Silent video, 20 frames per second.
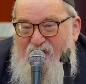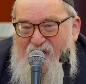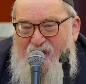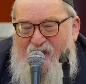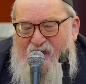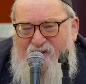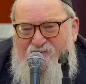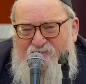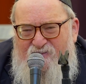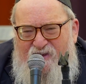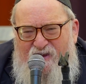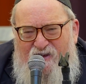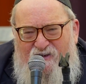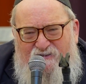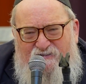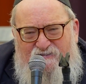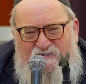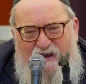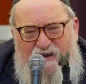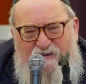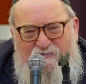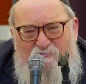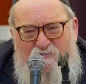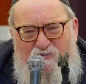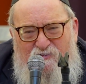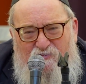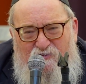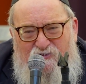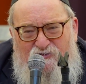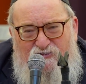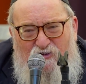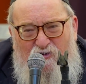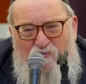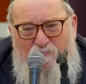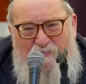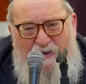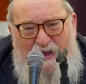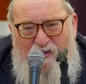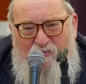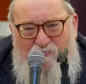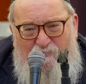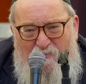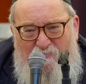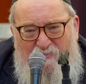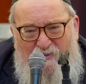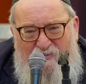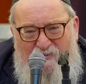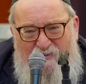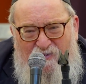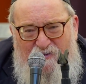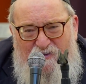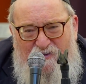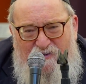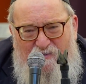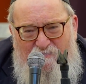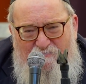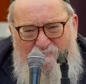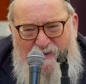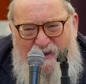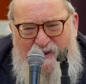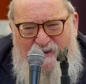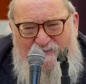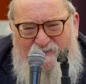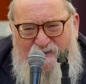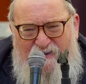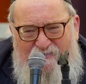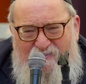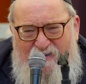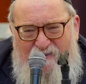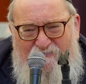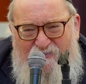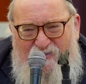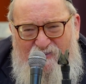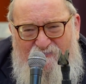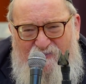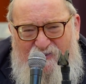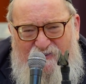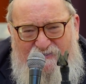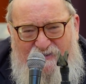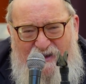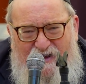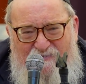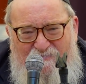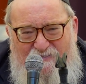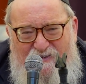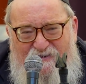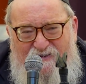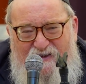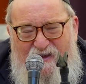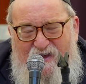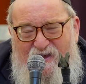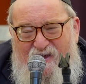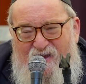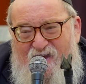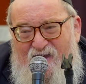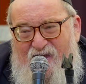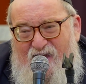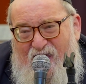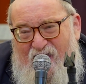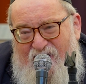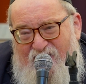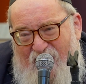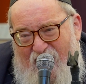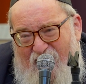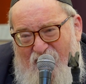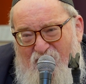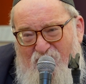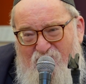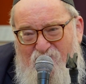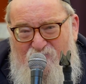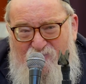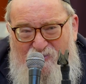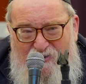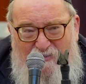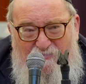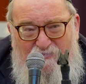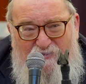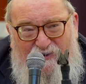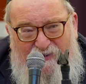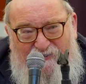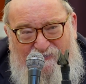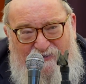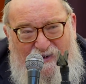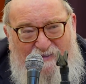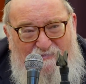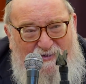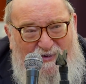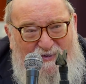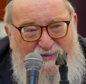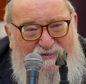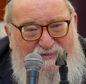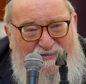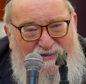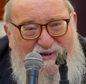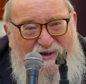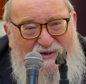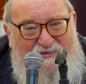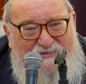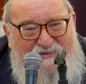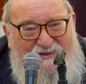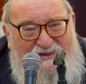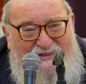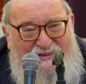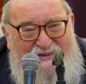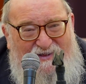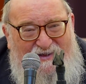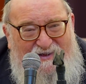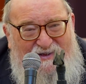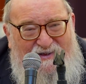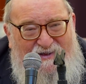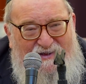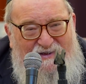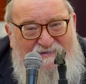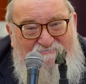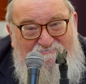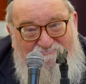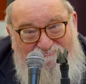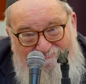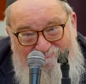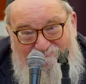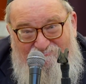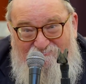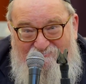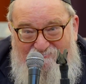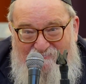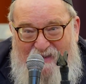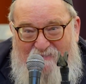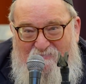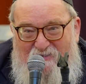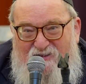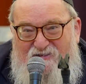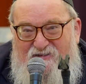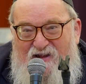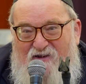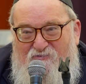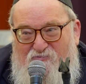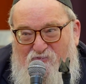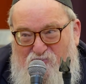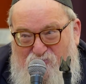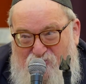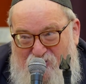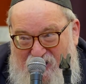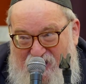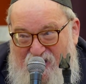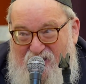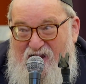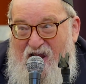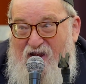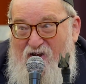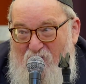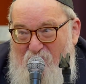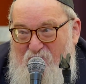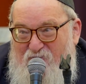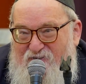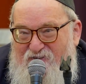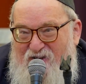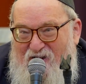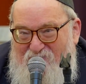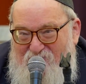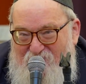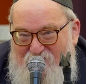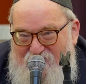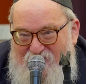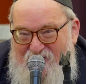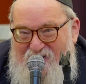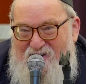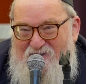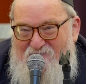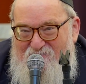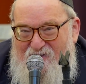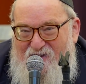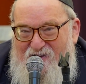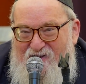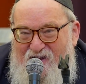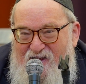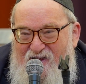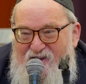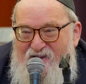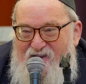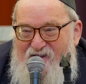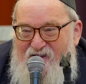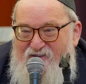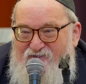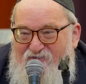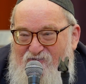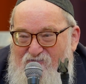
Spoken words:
and the excitement was so palpable, an amazing level of excitement. And now, Baruch Hashem, going to the Kotel, maybe it's not routine, I hope it's not routine, but it's